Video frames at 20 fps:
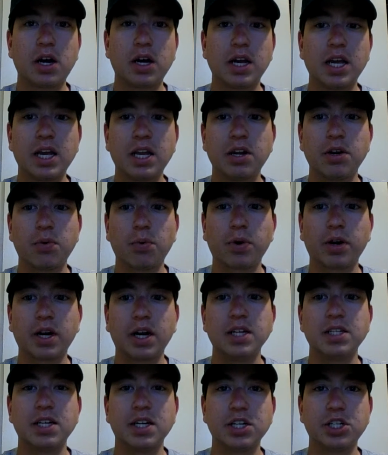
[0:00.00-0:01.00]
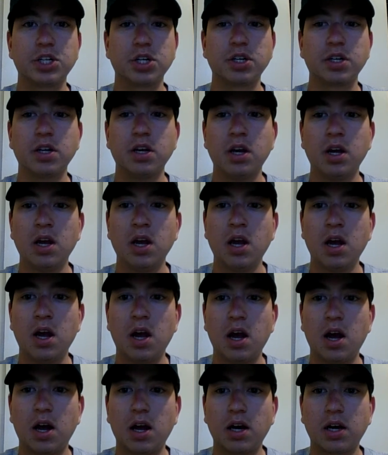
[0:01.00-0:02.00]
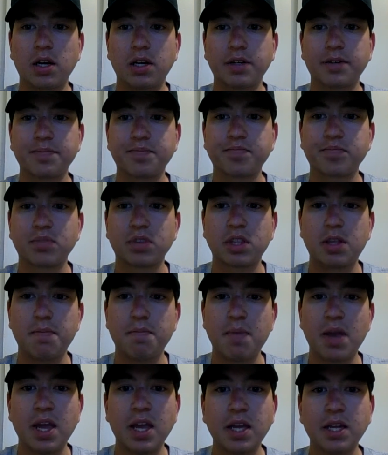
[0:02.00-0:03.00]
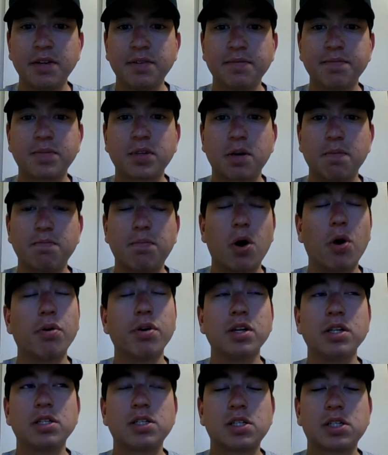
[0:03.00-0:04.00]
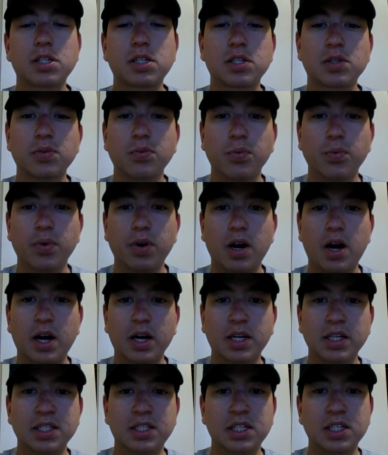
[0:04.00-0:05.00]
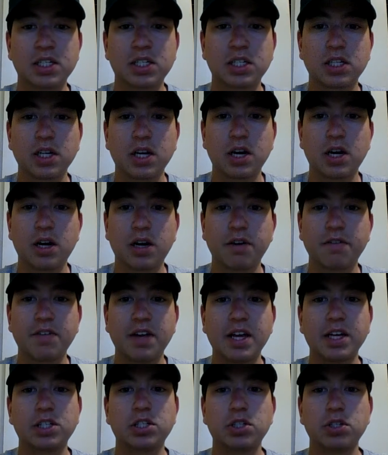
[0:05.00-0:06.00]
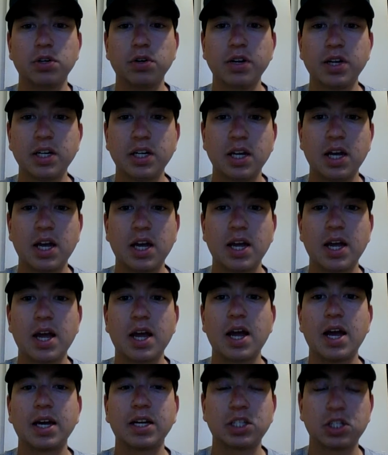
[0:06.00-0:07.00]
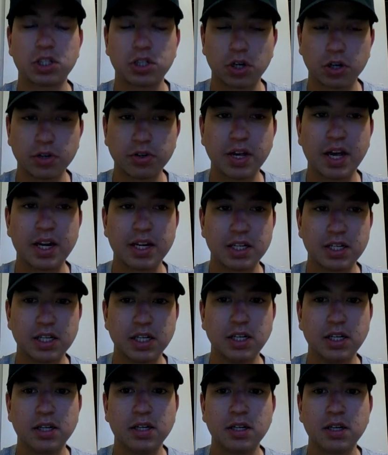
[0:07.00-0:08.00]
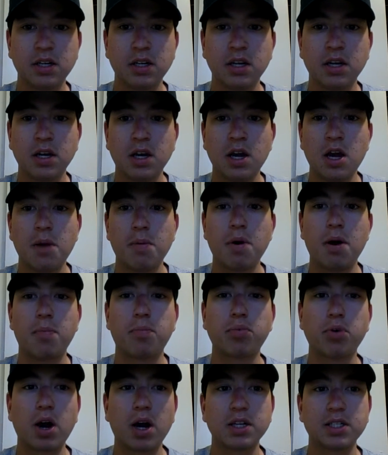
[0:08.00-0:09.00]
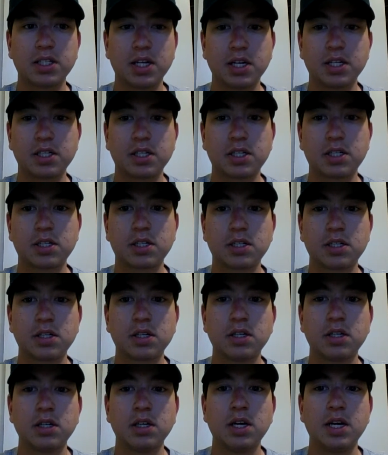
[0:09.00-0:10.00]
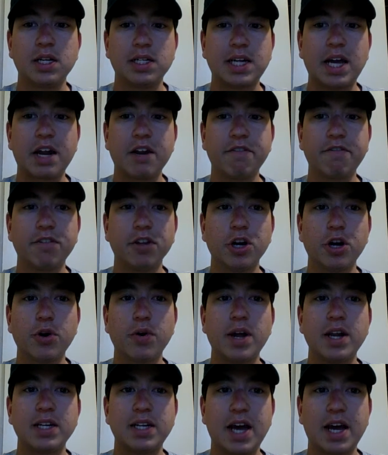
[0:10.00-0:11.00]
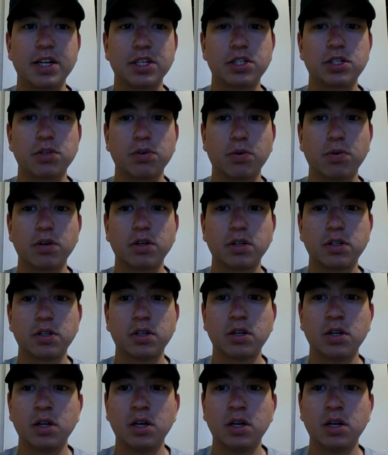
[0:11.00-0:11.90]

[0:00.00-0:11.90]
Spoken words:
in an organization. The main components consist of external entity, process, data flow, and data storage.